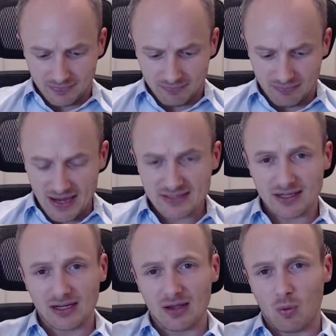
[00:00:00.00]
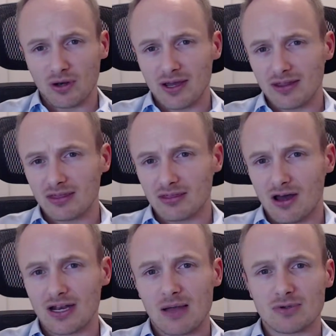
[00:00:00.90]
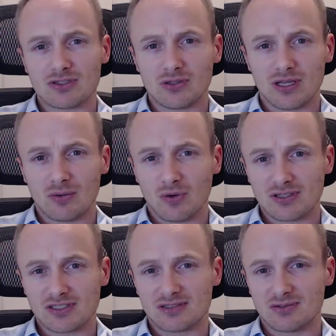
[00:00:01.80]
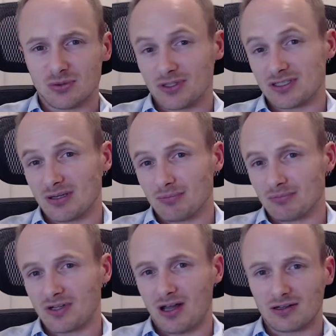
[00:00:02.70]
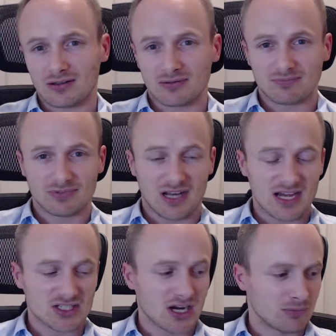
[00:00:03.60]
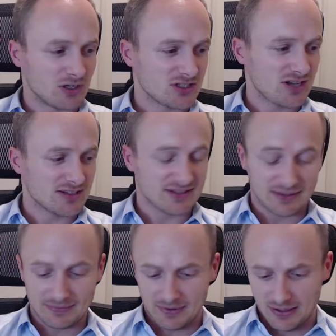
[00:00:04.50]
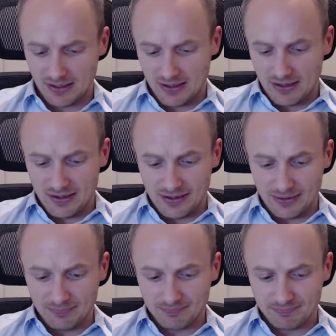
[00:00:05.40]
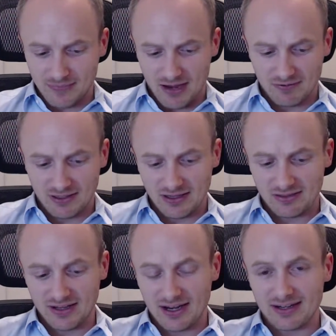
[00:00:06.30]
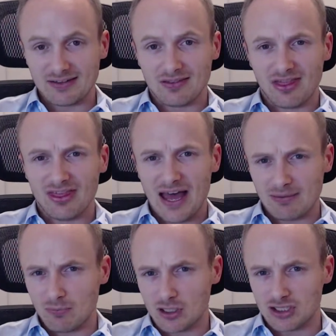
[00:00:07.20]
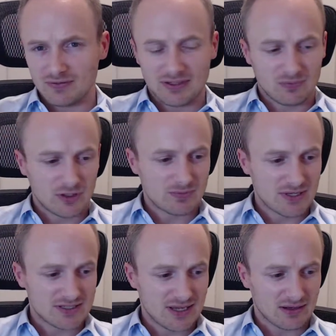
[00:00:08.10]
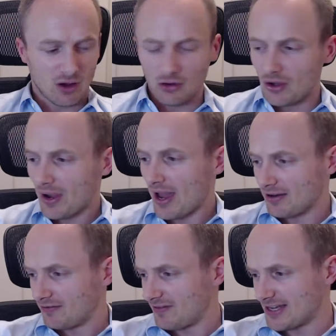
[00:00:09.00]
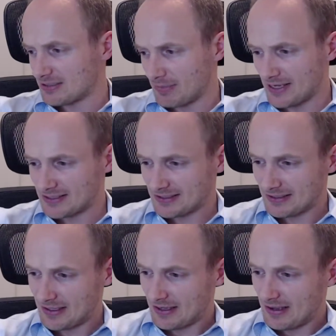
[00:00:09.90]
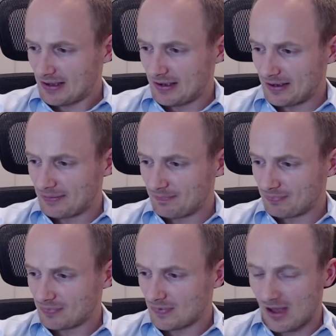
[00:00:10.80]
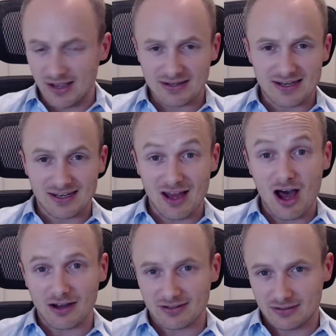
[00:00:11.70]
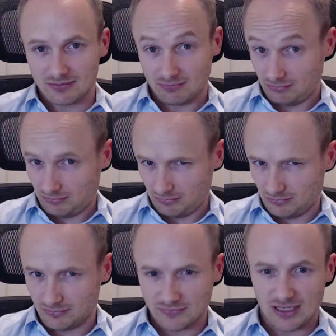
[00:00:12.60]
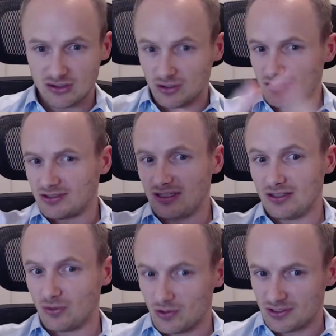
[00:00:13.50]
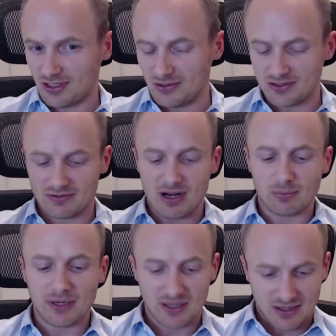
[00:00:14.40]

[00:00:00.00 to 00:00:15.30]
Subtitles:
Basically, what I thought I was doing was doing some color/airbrush testing. I really didn't think I did that much of it, which means that although I had a face mask, I did not, as you can see, doors closed around me,